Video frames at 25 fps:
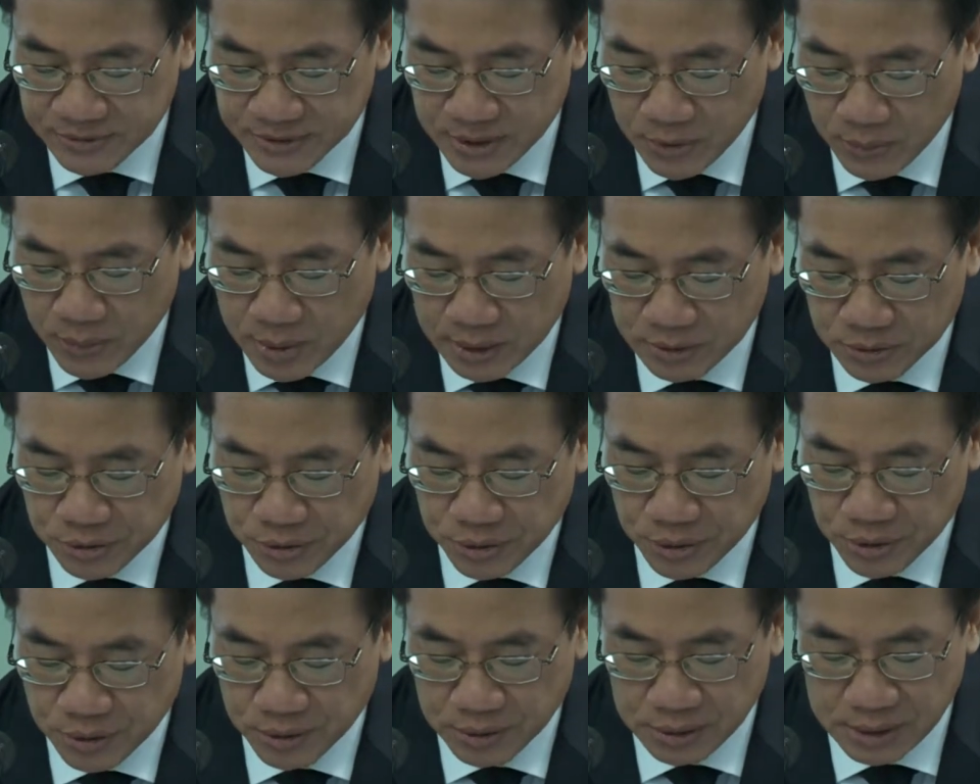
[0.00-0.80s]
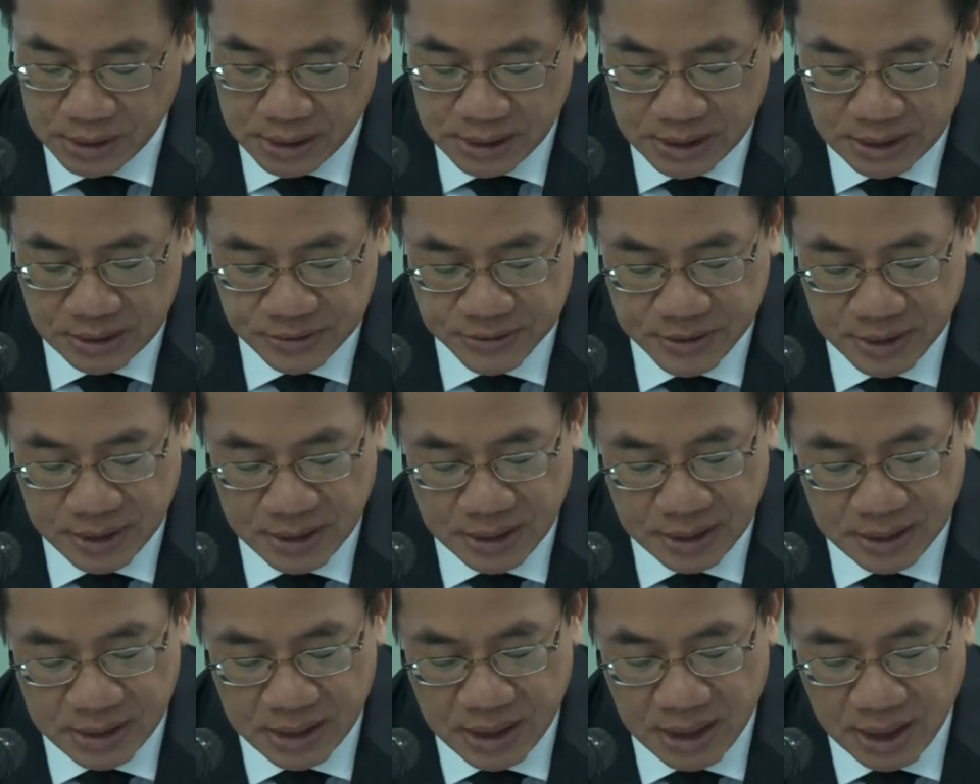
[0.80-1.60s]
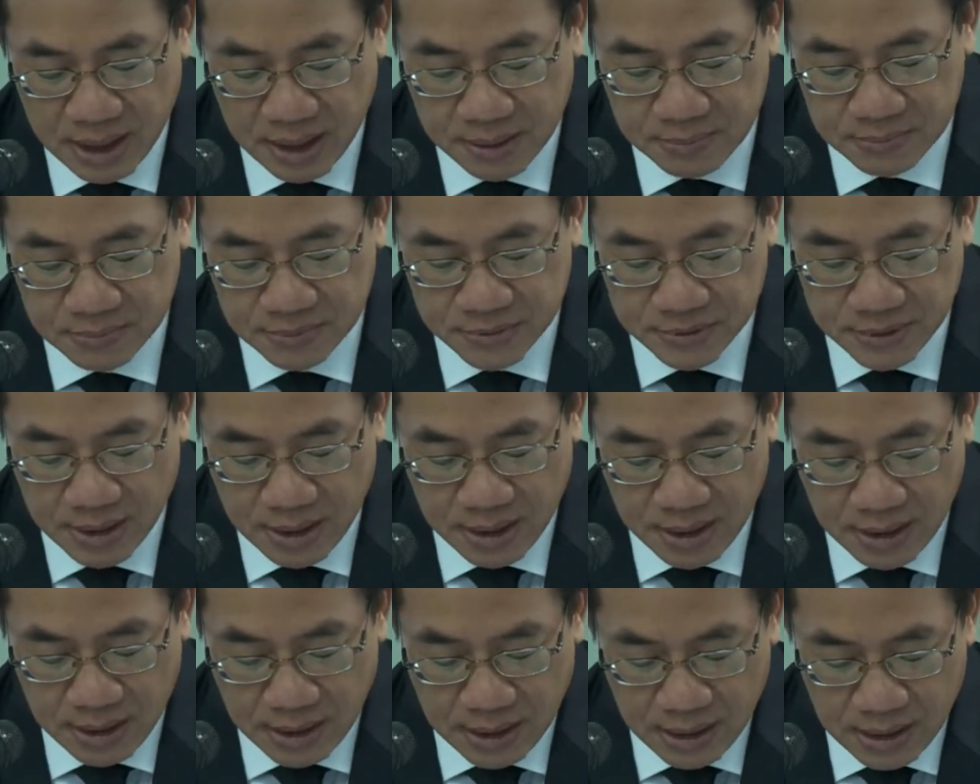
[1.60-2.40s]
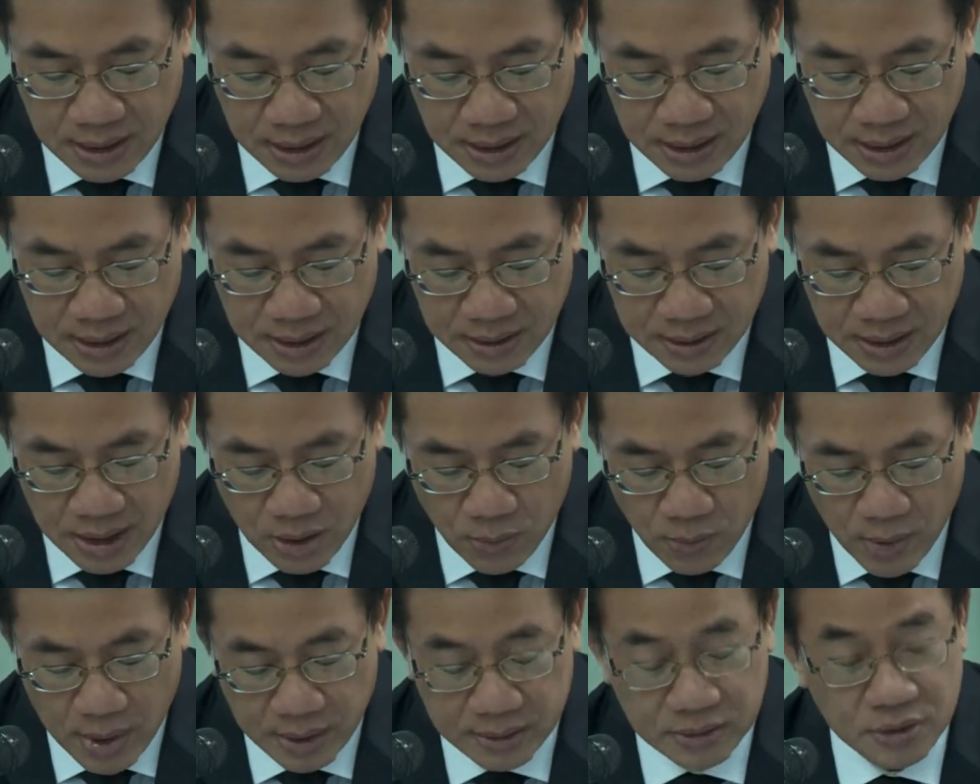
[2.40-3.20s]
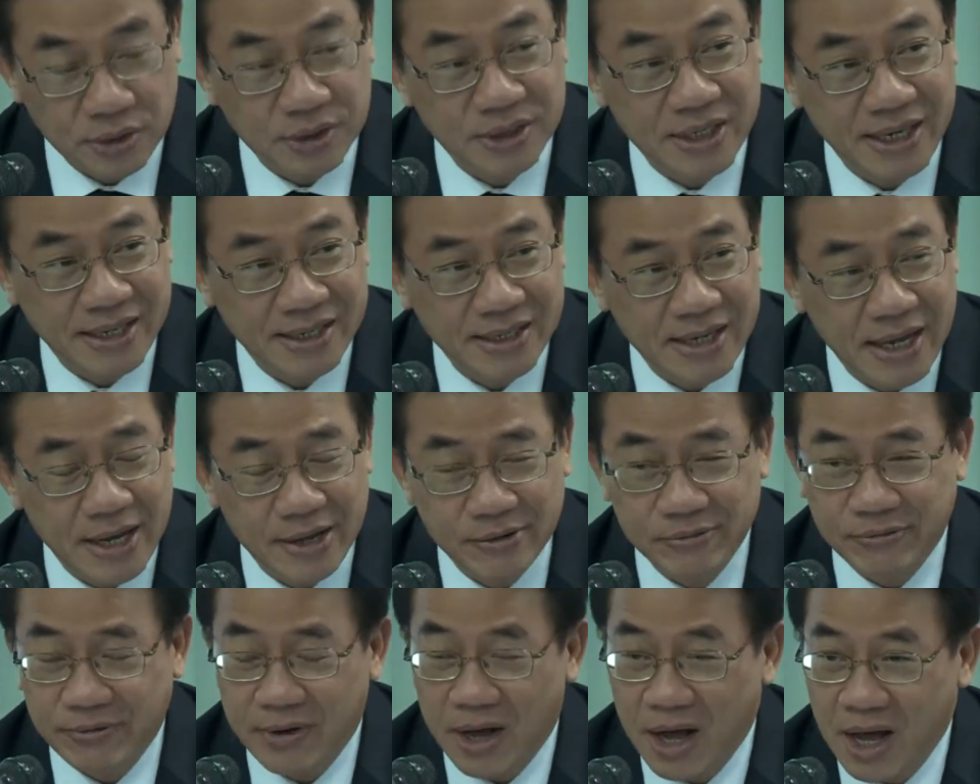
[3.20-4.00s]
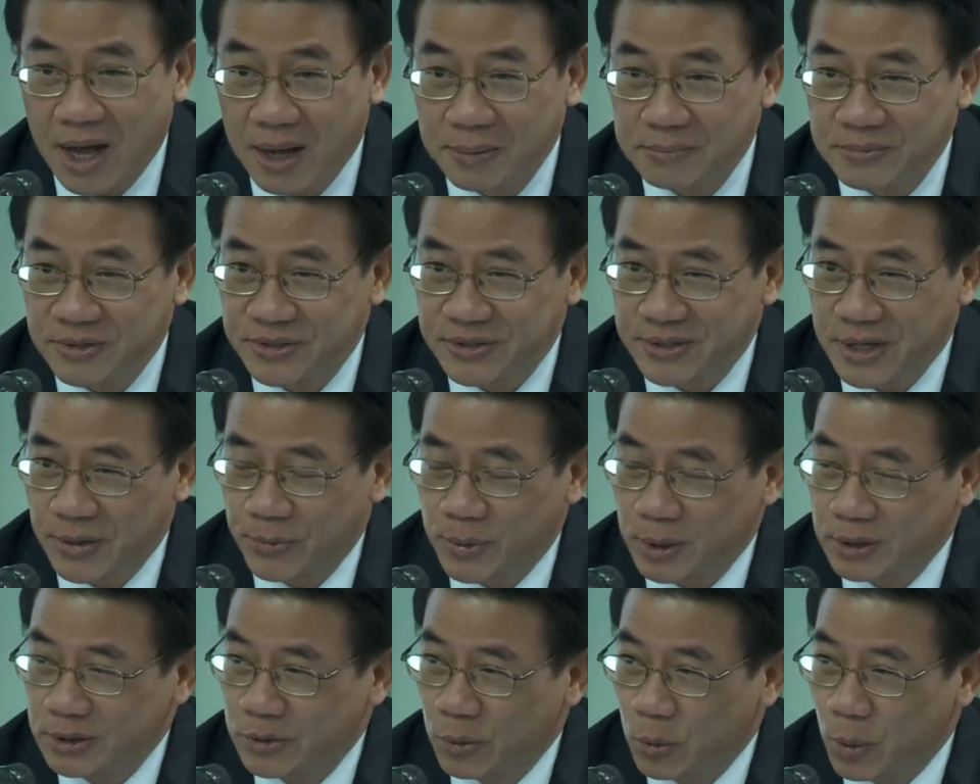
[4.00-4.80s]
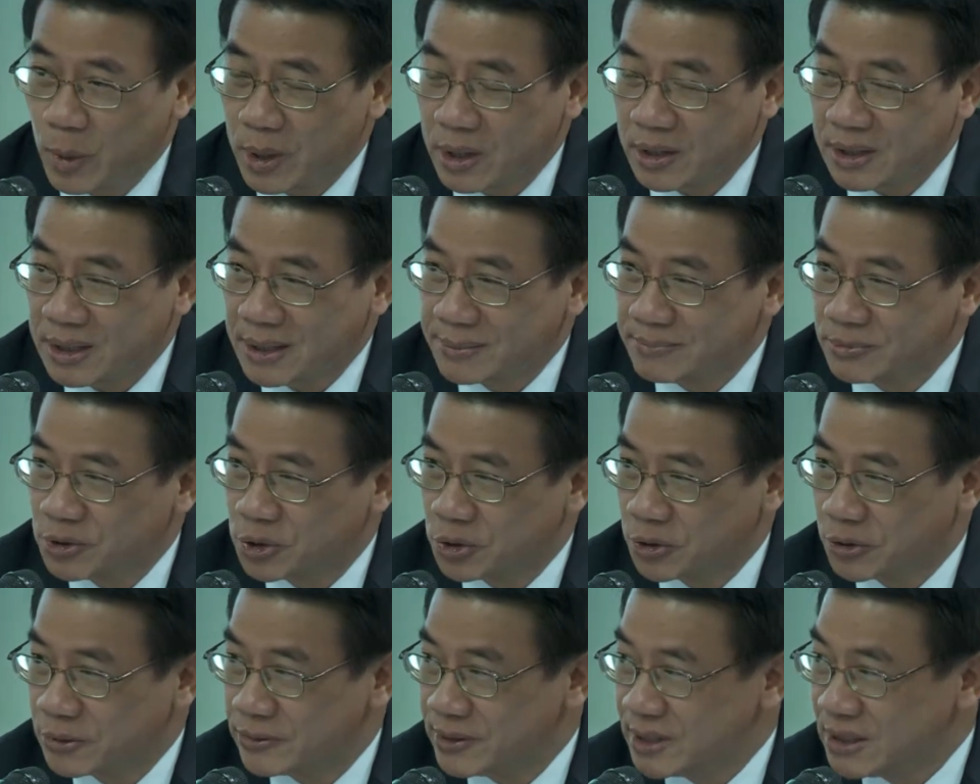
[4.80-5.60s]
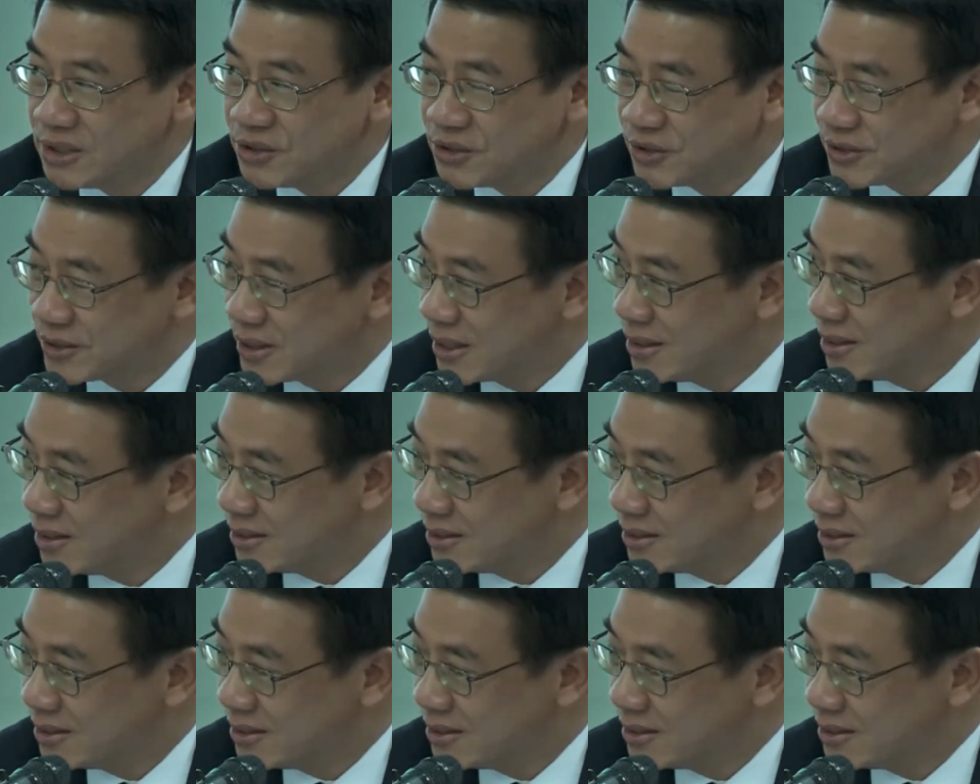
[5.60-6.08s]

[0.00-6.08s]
They want to earn decent incomes. They want to tend their farms. They want to welcome tourists.